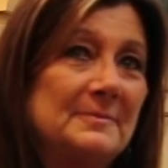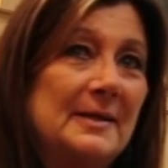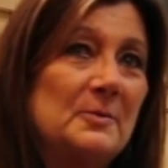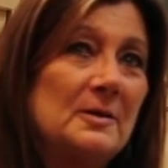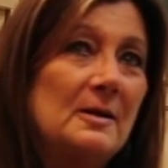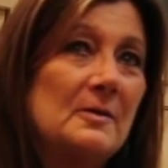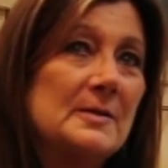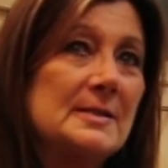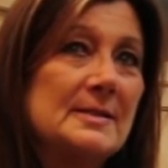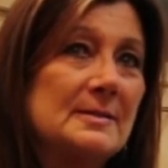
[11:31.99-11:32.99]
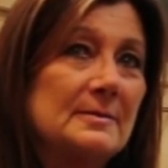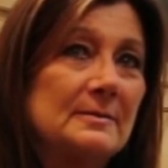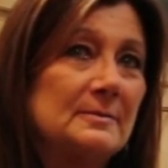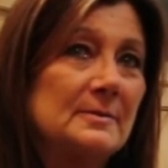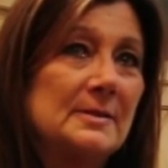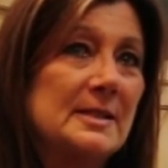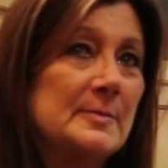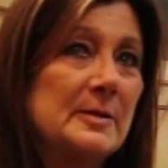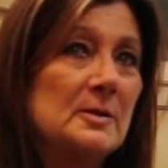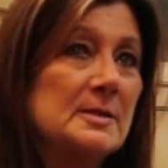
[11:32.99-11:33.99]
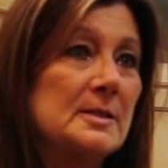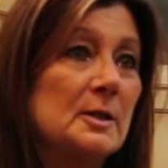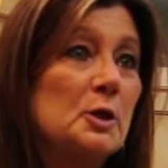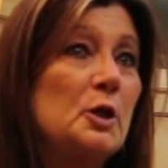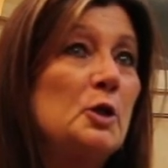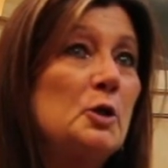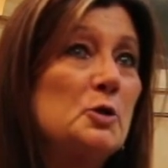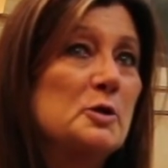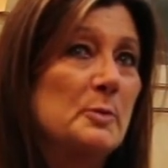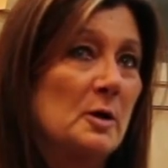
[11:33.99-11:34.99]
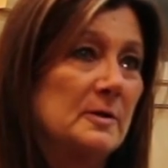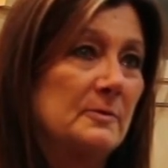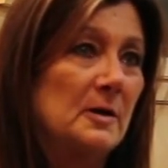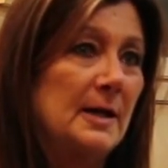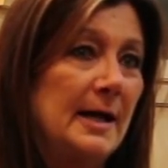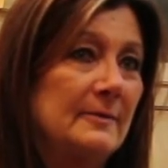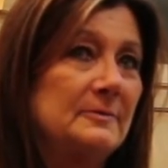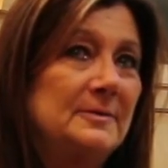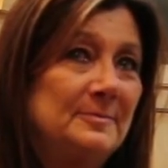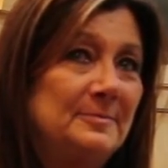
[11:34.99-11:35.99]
that will always experience a huge part of our life.